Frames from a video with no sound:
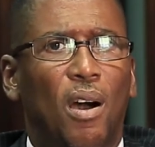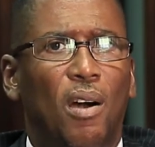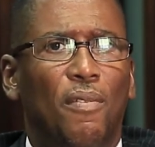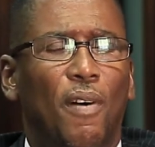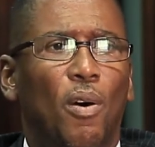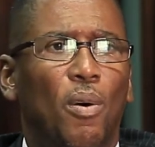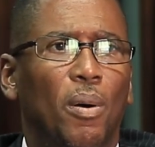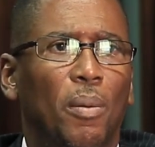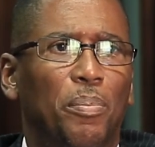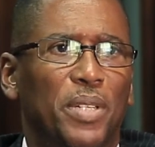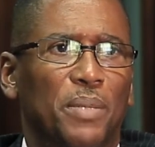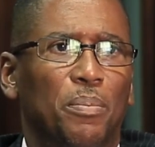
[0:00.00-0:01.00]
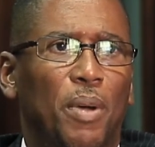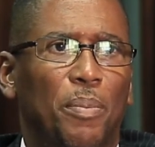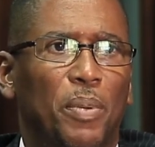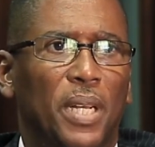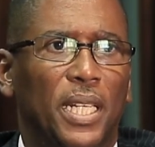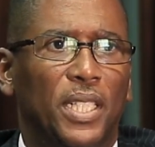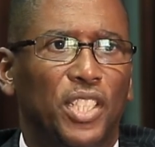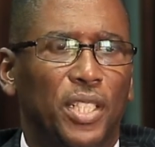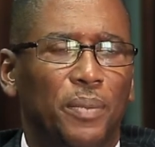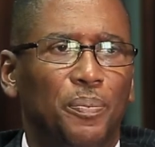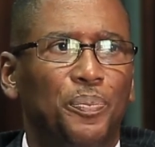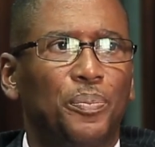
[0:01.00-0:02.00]
of our prison
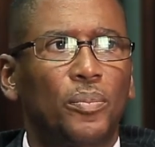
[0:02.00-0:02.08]
population